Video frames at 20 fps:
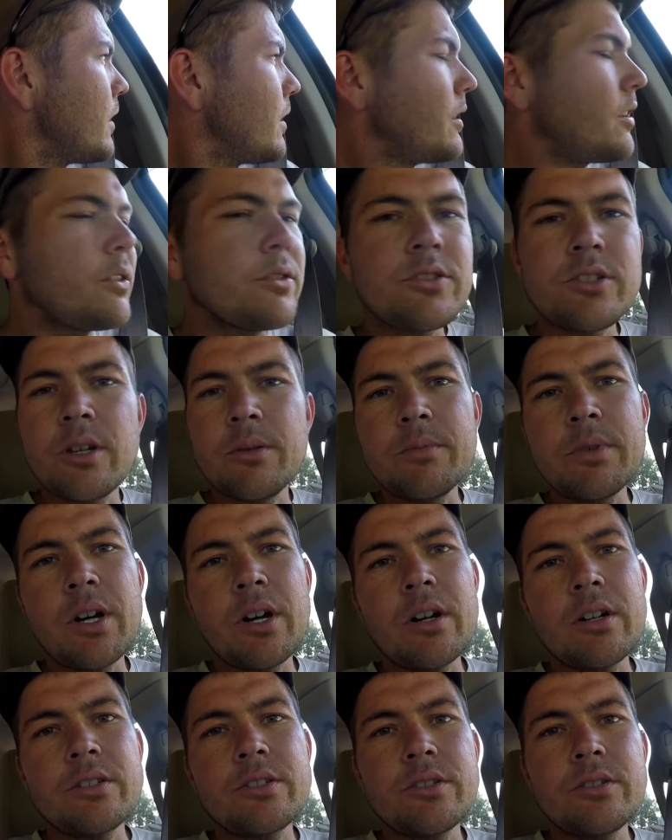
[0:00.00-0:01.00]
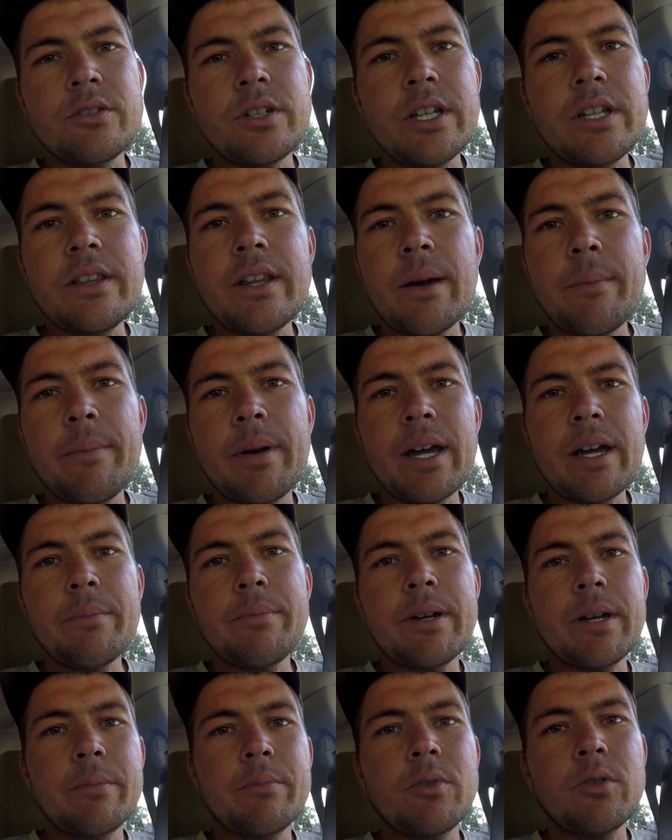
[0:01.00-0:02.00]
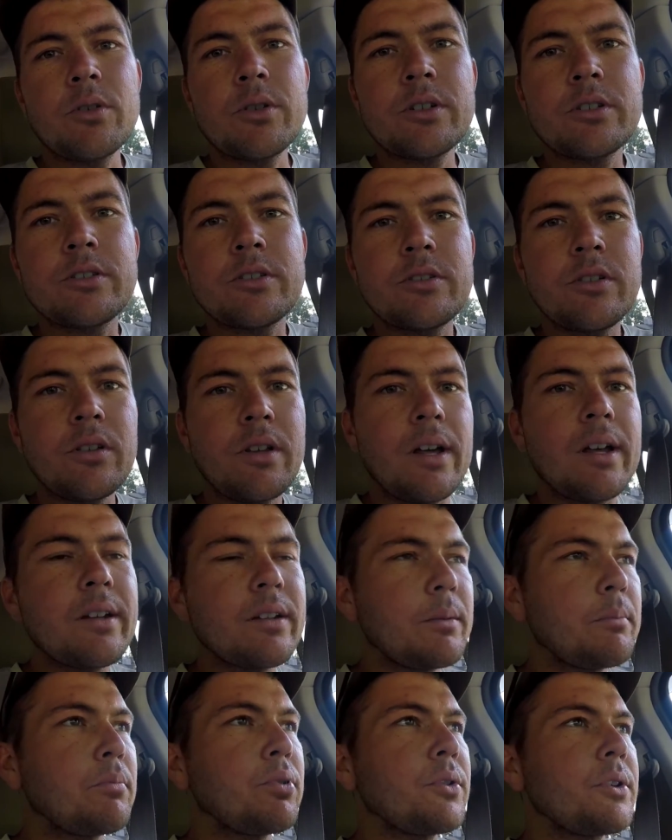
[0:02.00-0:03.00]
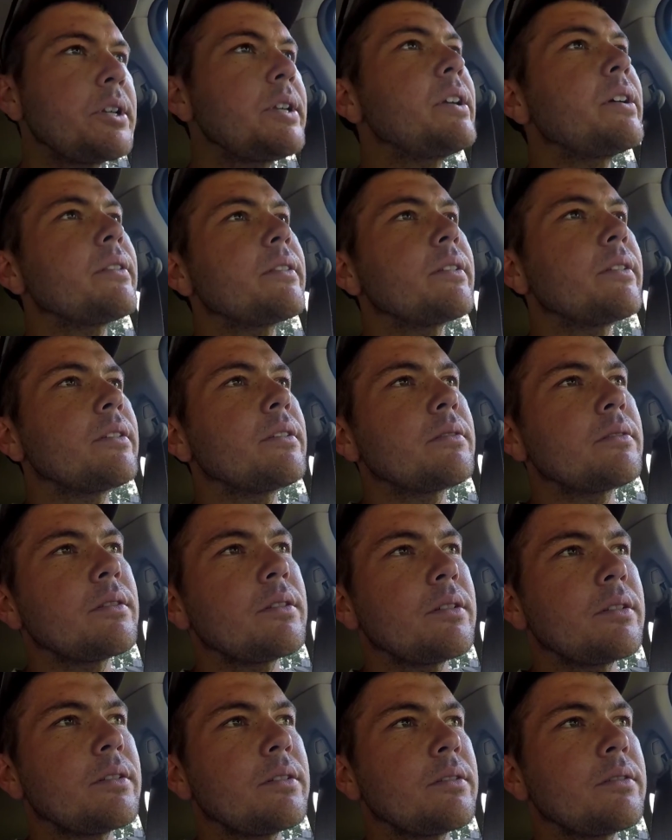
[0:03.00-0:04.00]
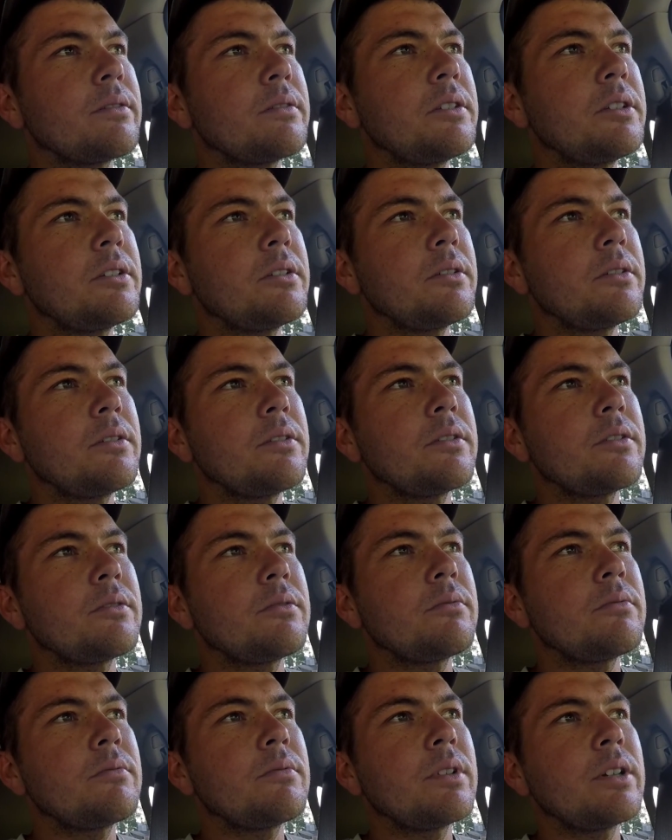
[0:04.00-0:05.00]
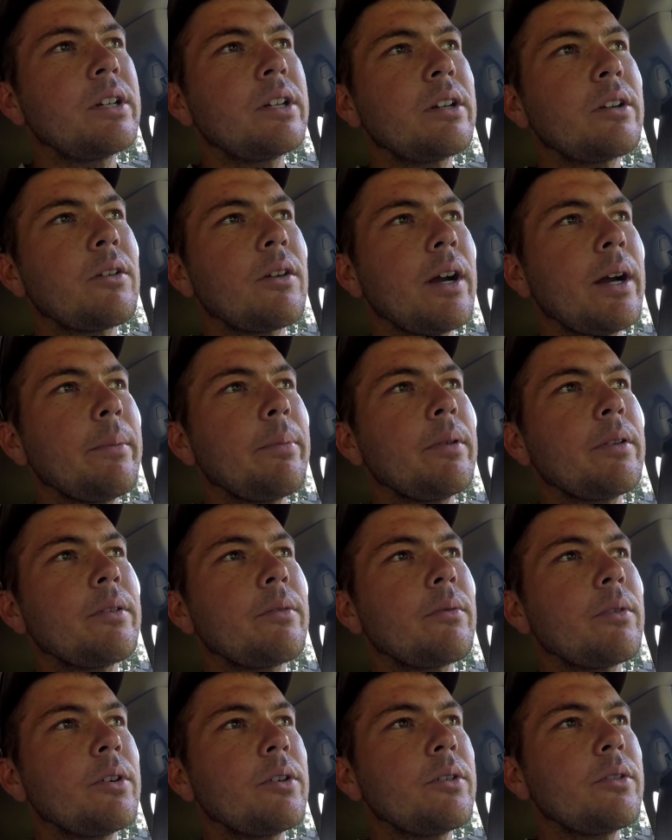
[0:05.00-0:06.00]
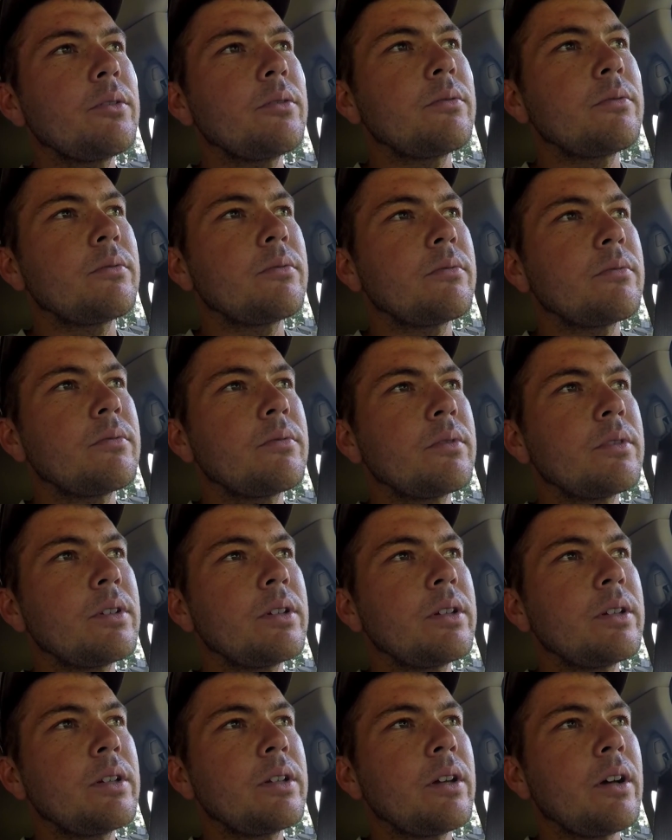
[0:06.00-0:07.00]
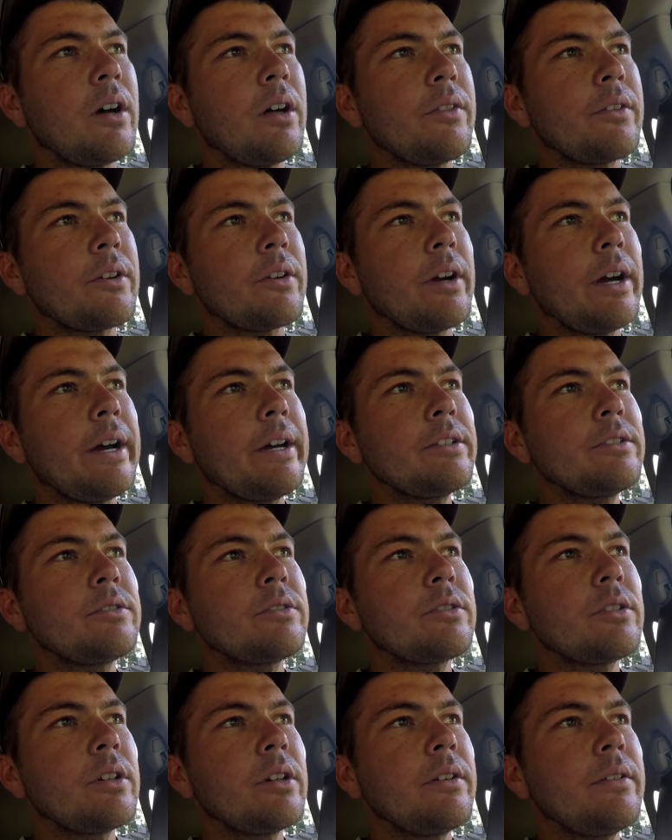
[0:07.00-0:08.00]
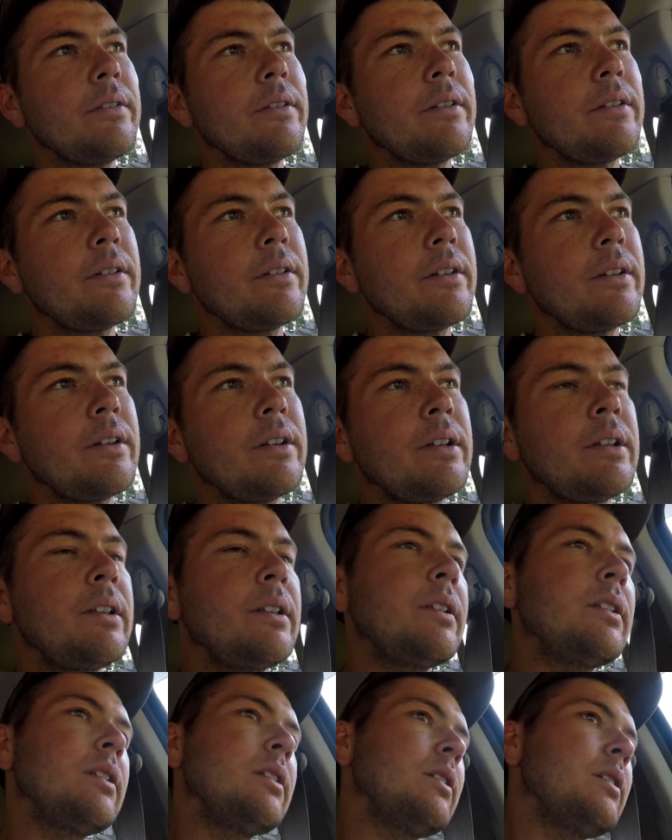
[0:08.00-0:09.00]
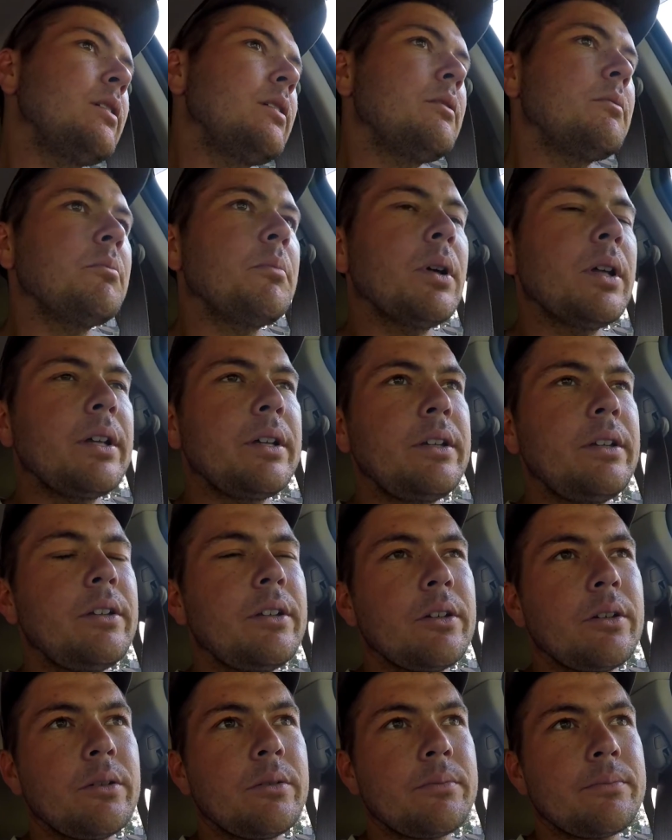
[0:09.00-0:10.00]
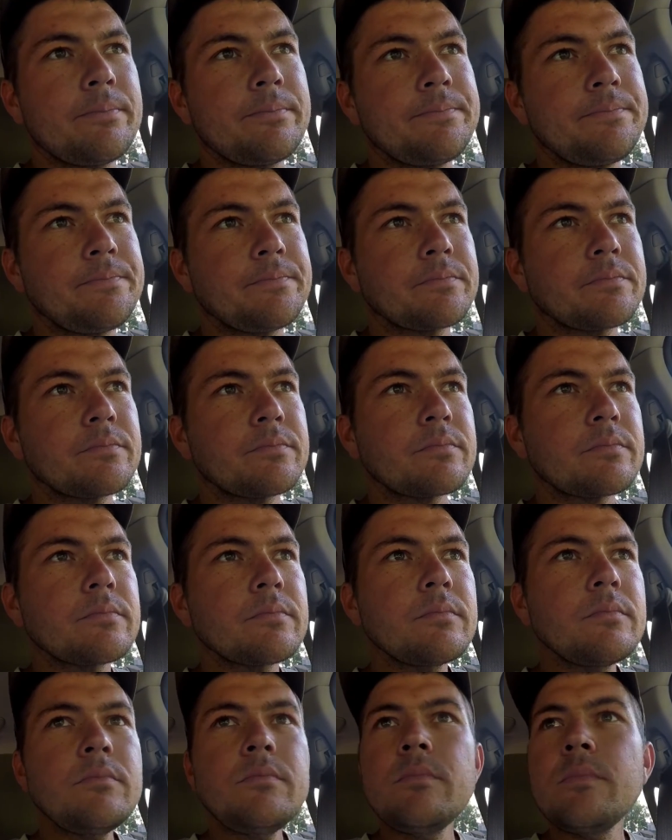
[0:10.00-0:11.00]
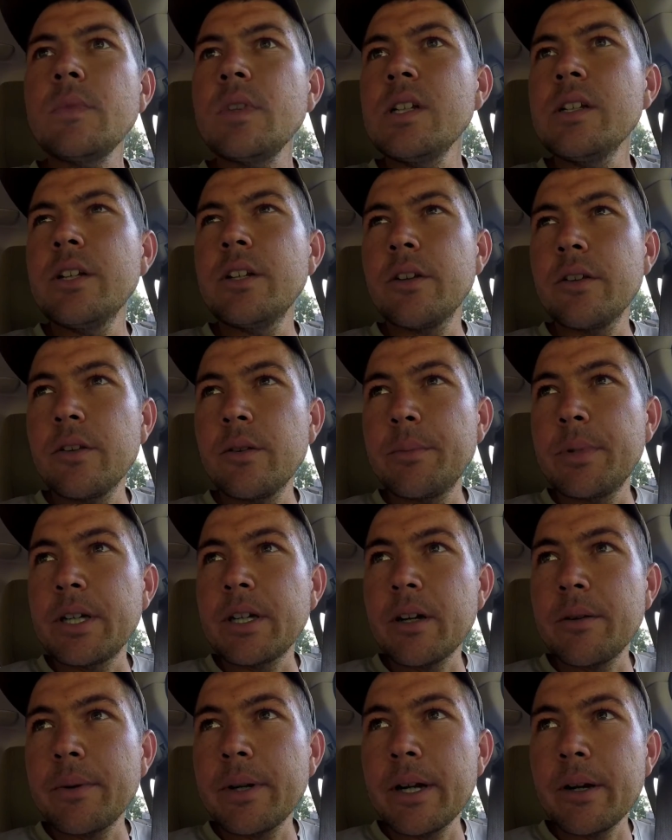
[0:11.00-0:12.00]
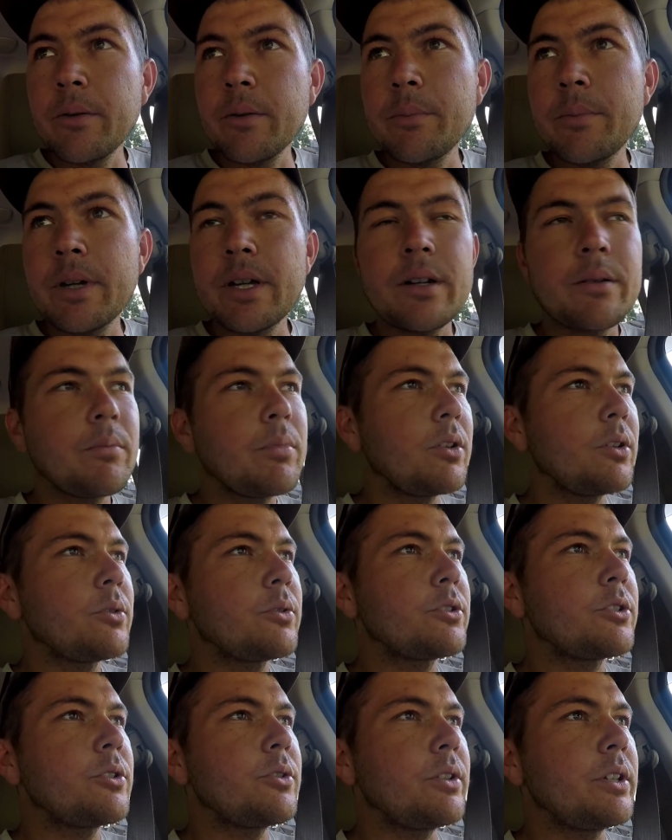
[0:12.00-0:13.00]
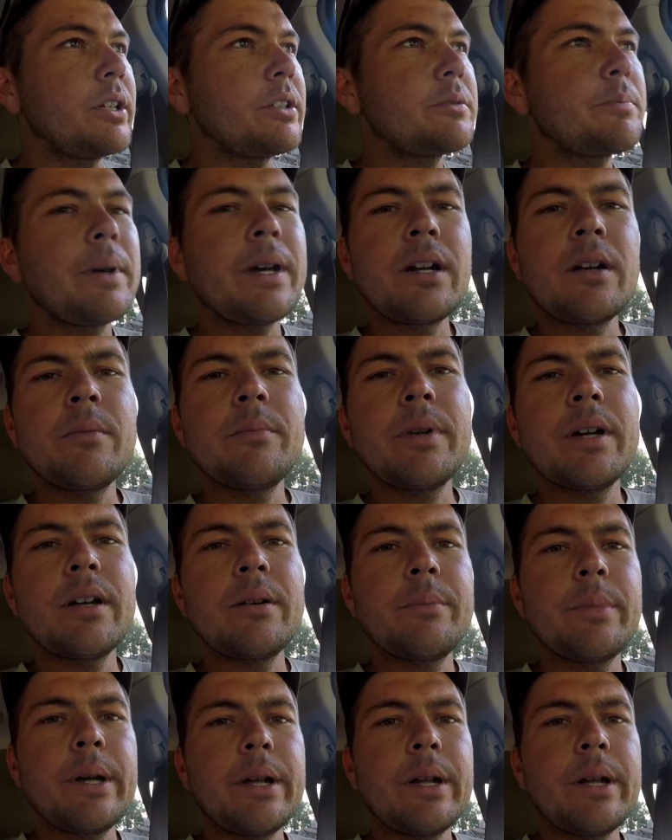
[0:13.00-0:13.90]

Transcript: you know, some yards you need that backpack blower because there's a lot of debris on the, on you know, on crap on the road and on the grass and stuff. But you know, you know, they'll be coming out with better blowers too. It gets better and better and